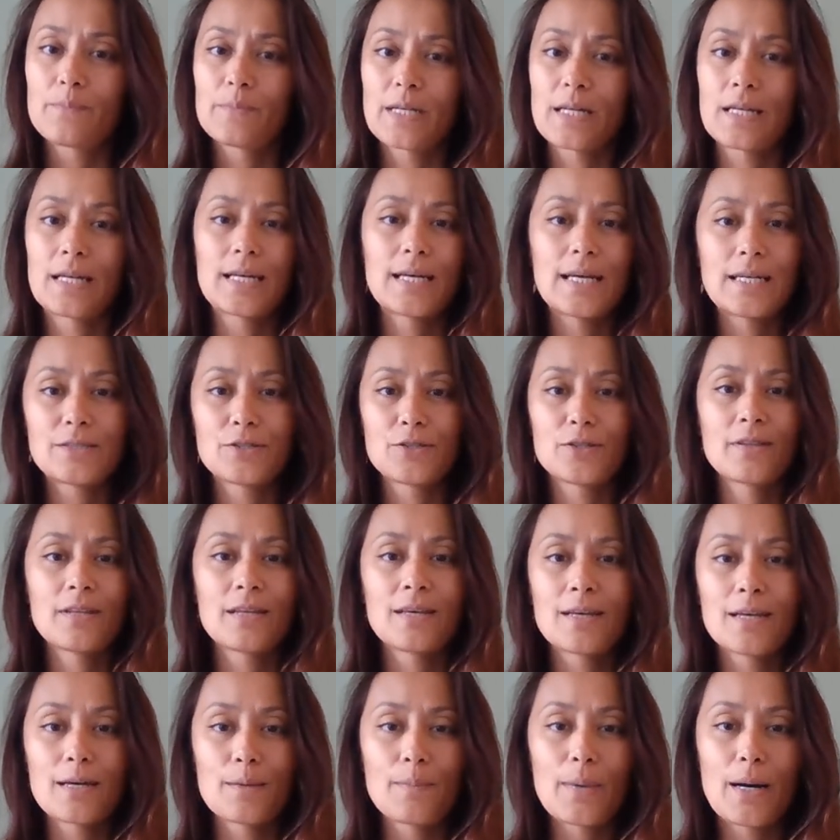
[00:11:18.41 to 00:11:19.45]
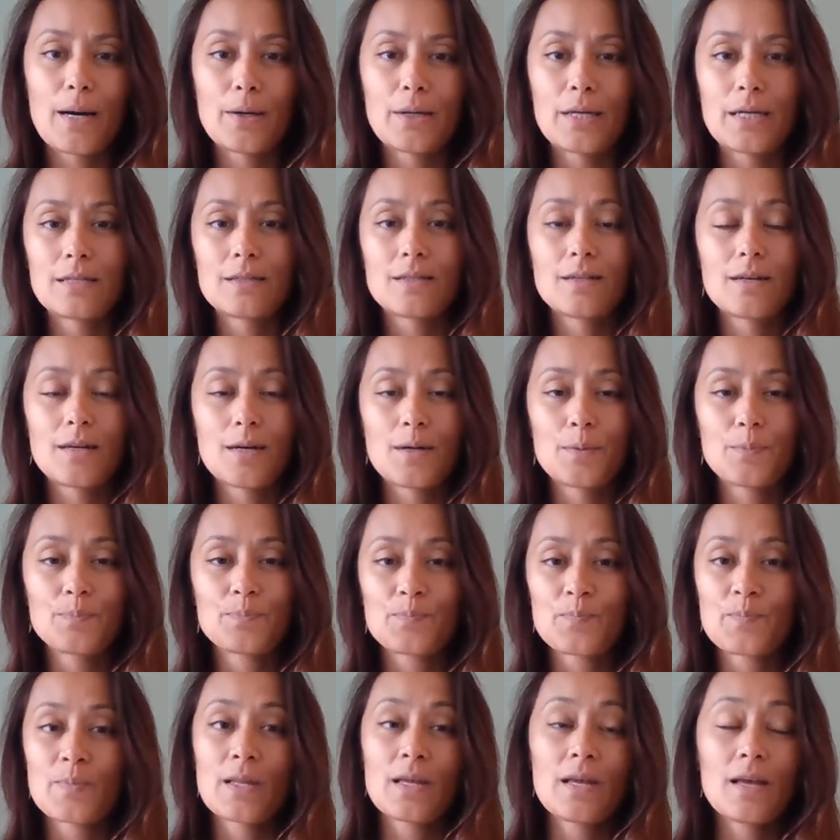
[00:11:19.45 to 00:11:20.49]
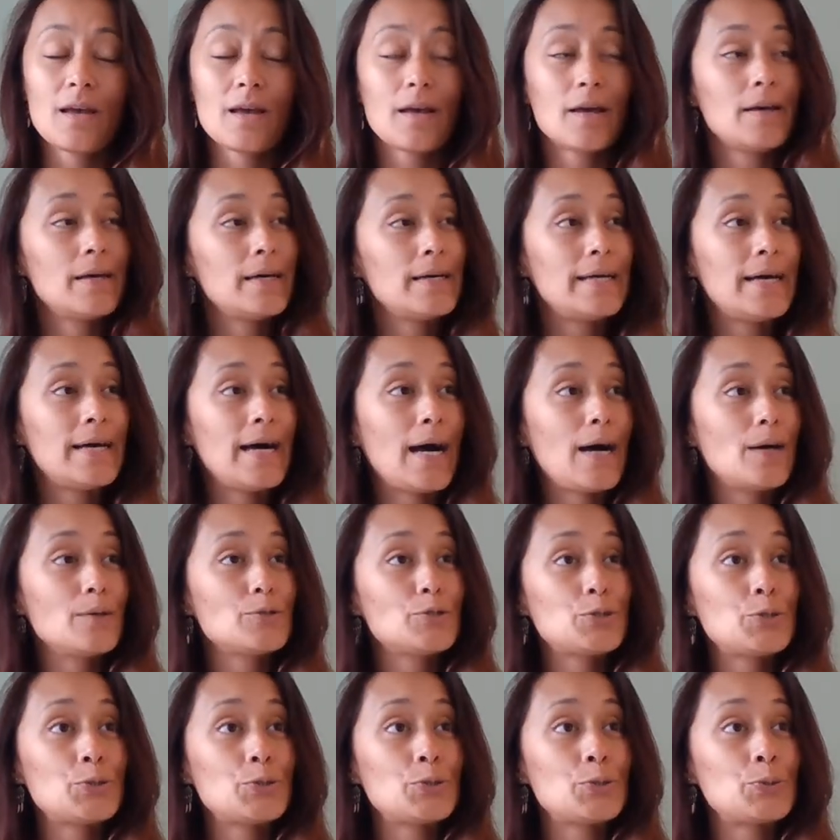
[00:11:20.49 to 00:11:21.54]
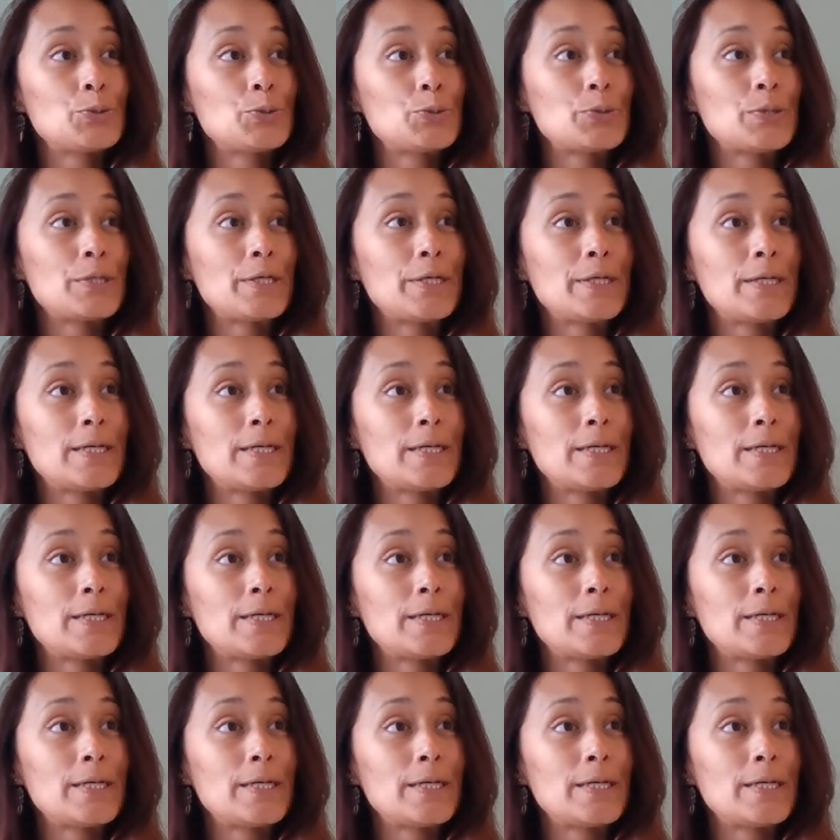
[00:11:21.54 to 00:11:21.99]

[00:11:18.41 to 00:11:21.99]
then I get to think about it, how to